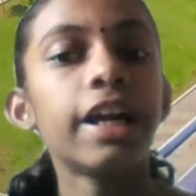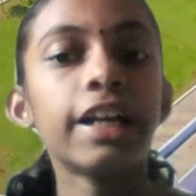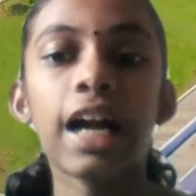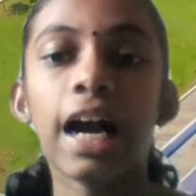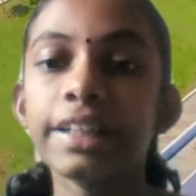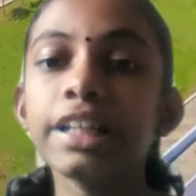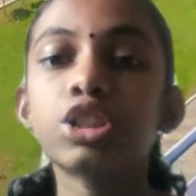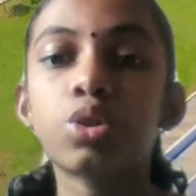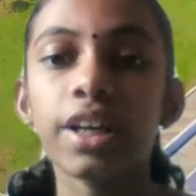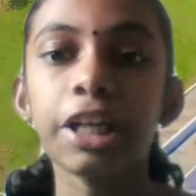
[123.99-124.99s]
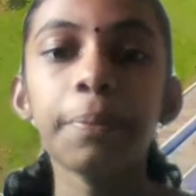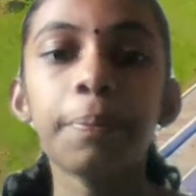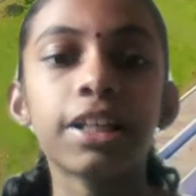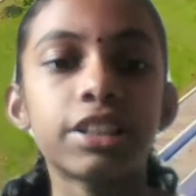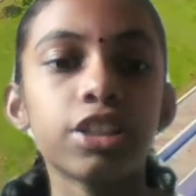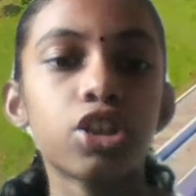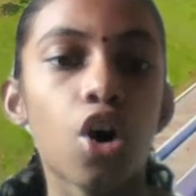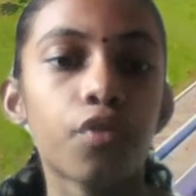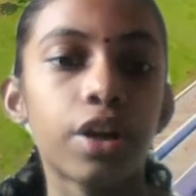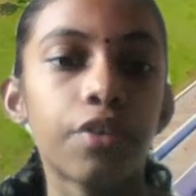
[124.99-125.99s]
It contains 20%
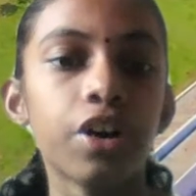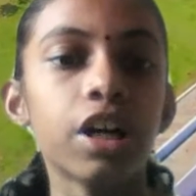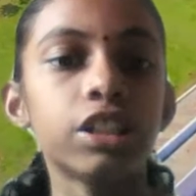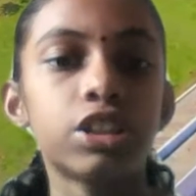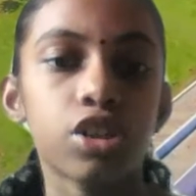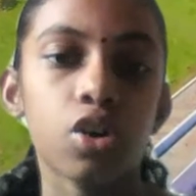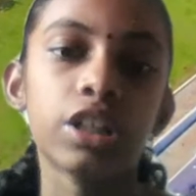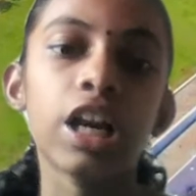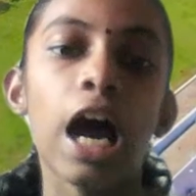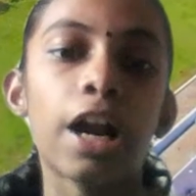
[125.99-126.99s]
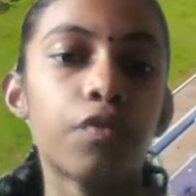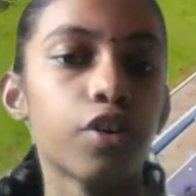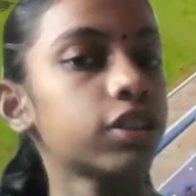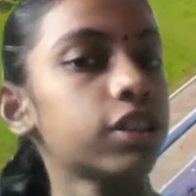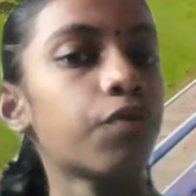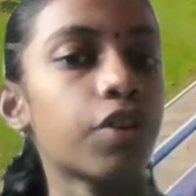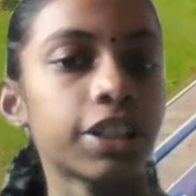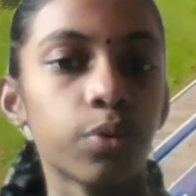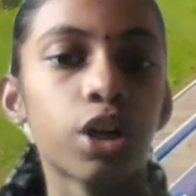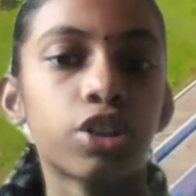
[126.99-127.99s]
of the world's total unfrozen
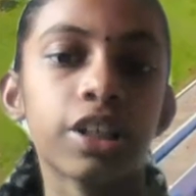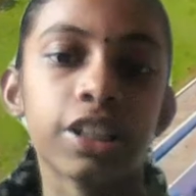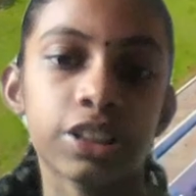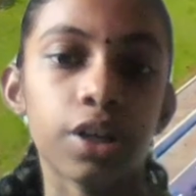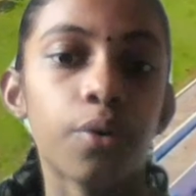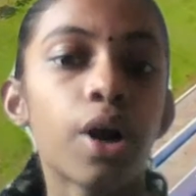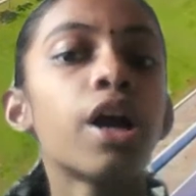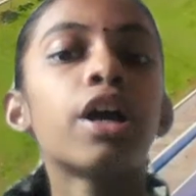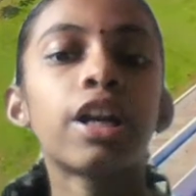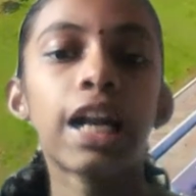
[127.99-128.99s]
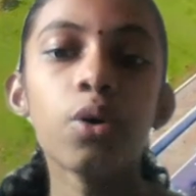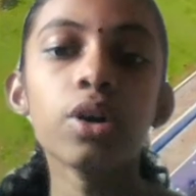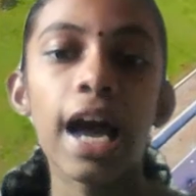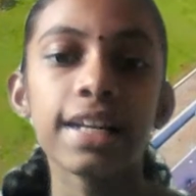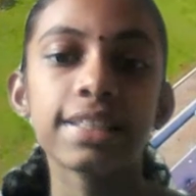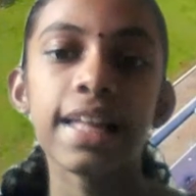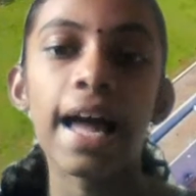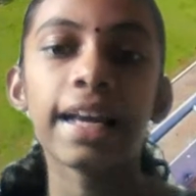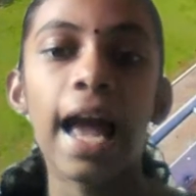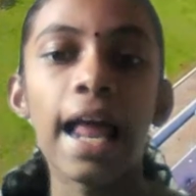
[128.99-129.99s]
freshwater reserve, known as
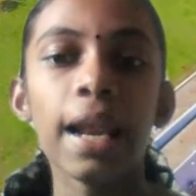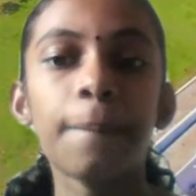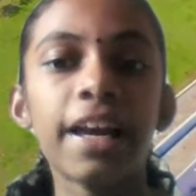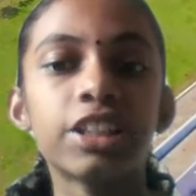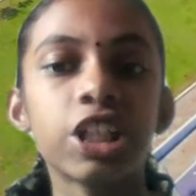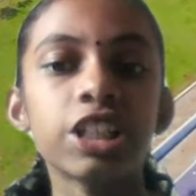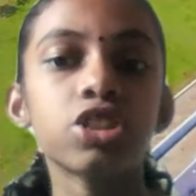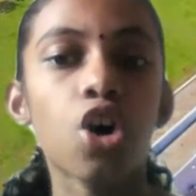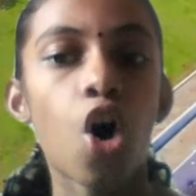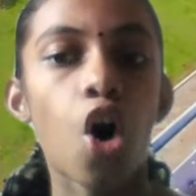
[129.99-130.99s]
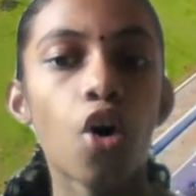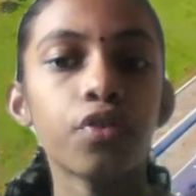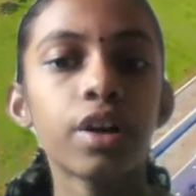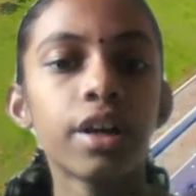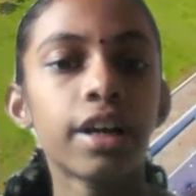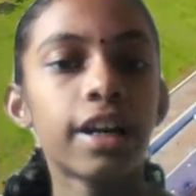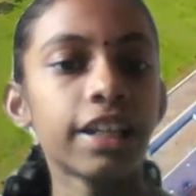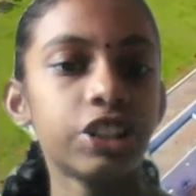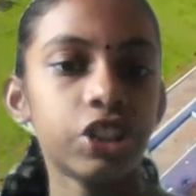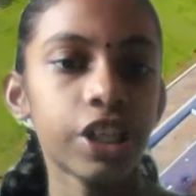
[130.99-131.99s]
the Galapagos of
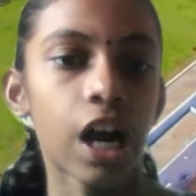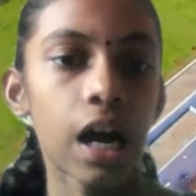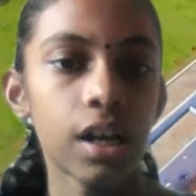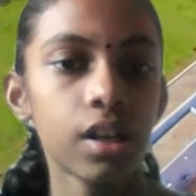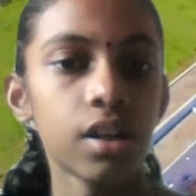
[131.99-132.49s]
Russia.